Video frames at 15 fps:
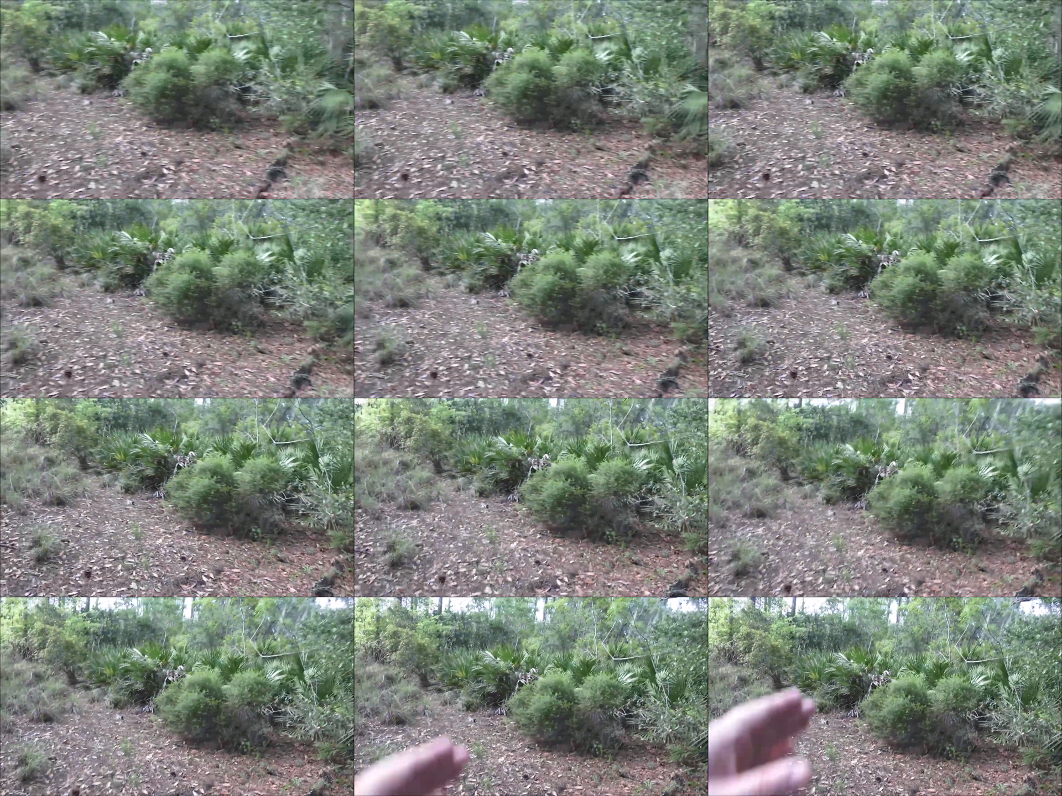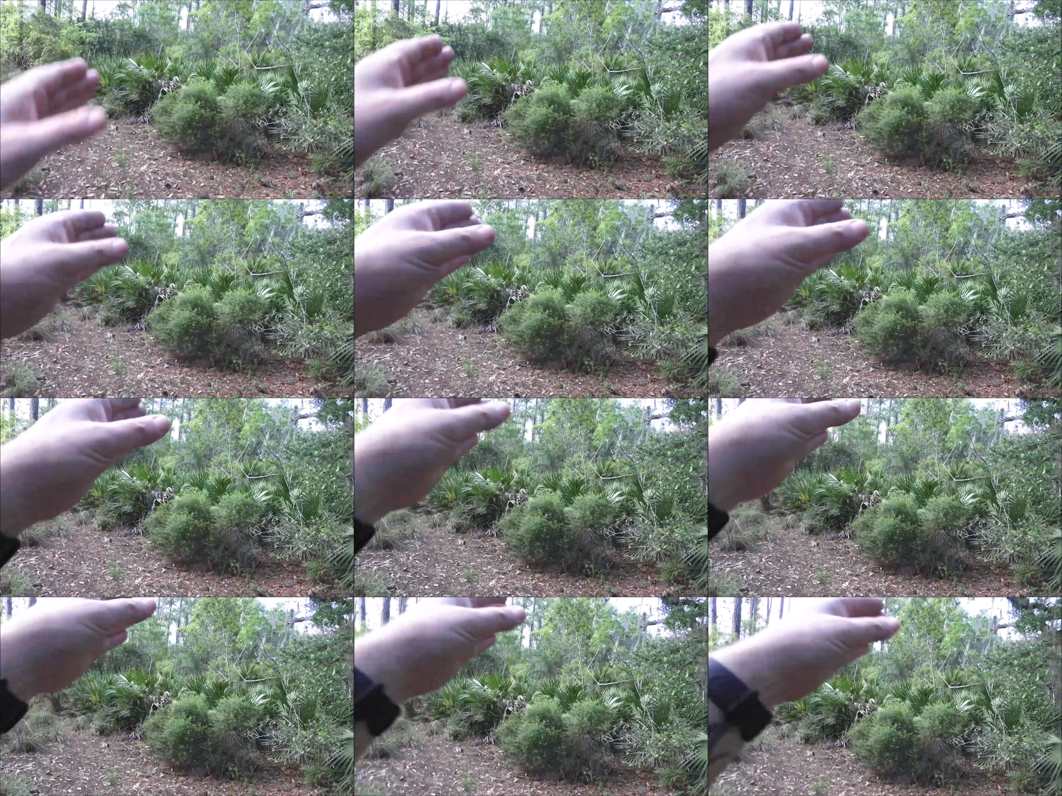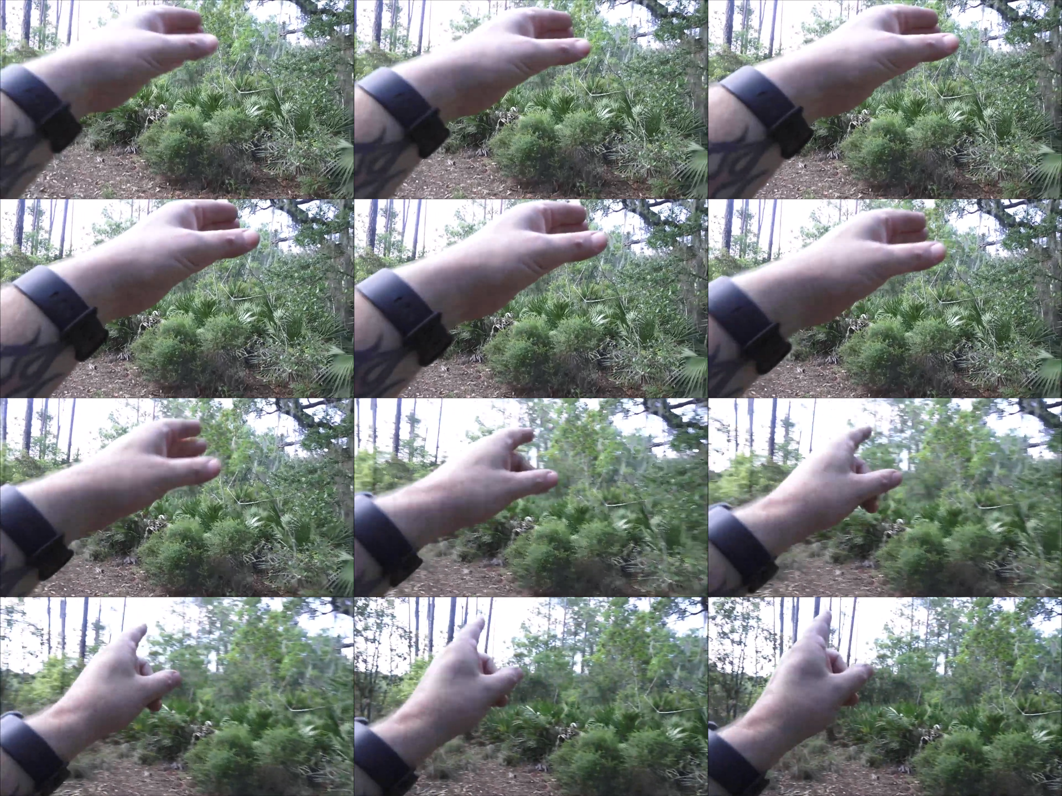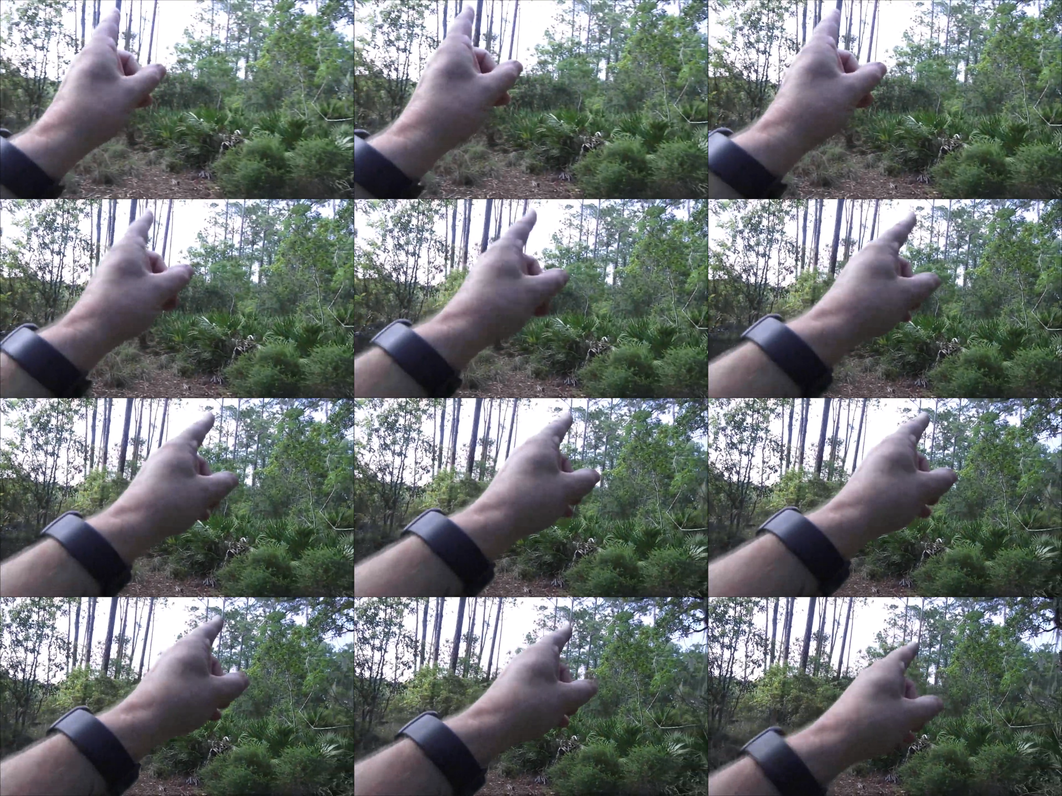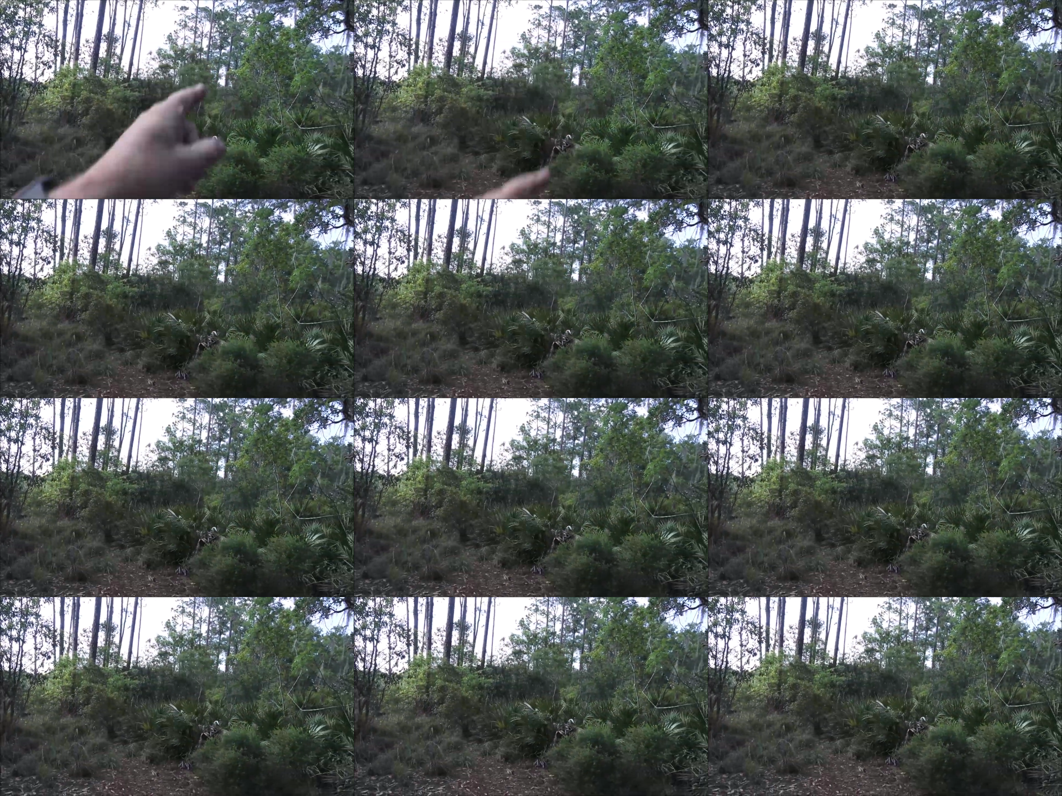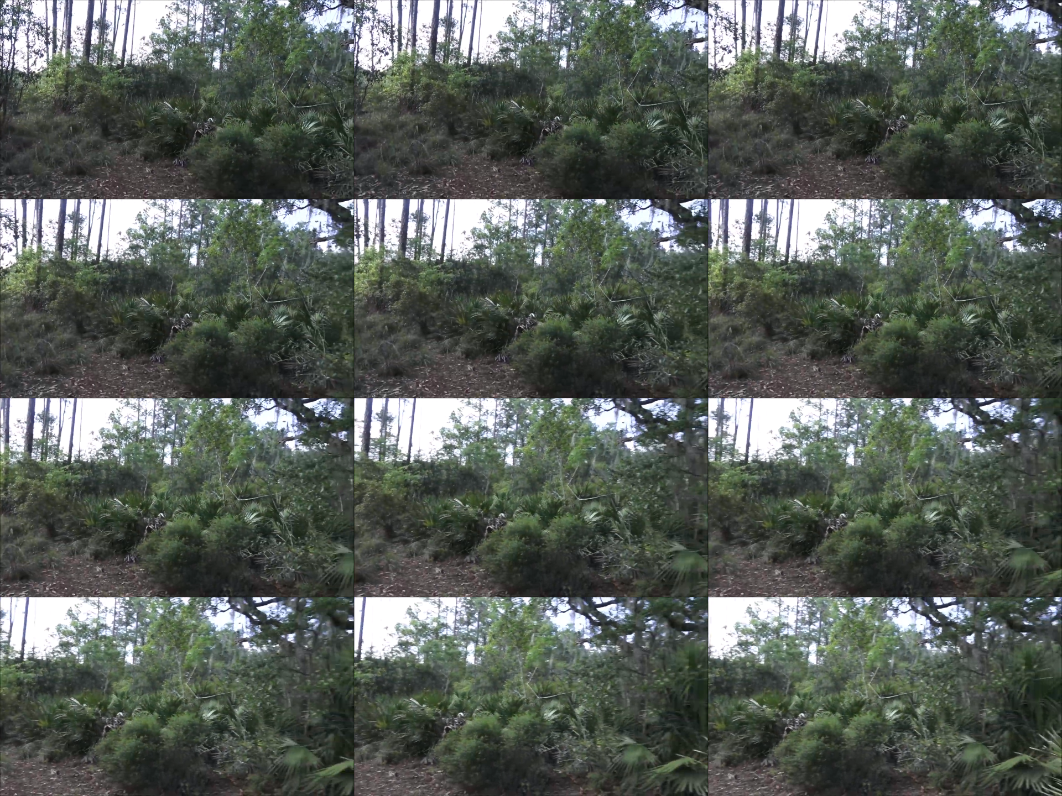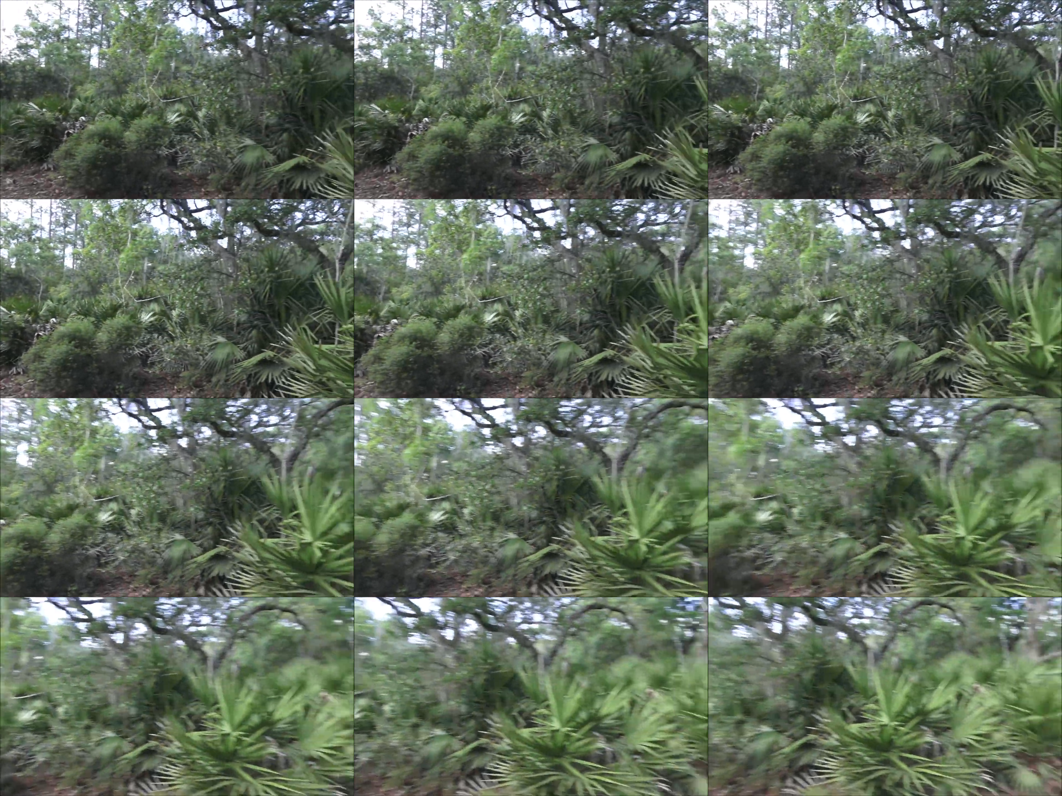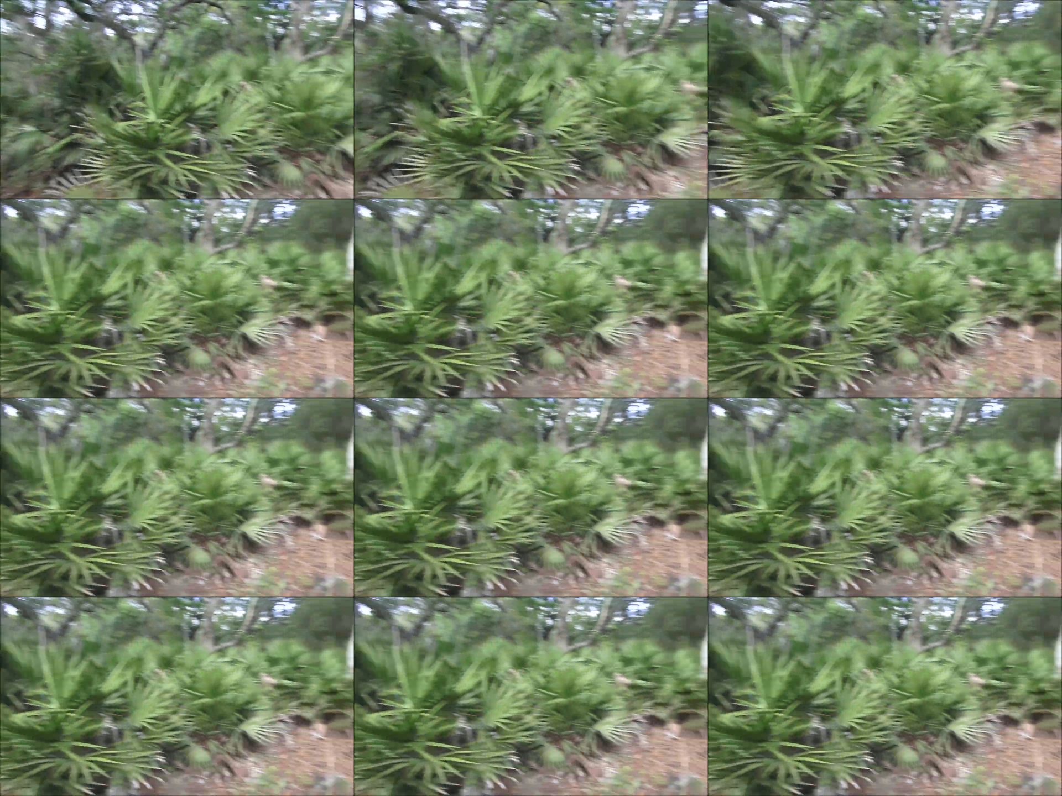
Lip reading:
(no speaker visible)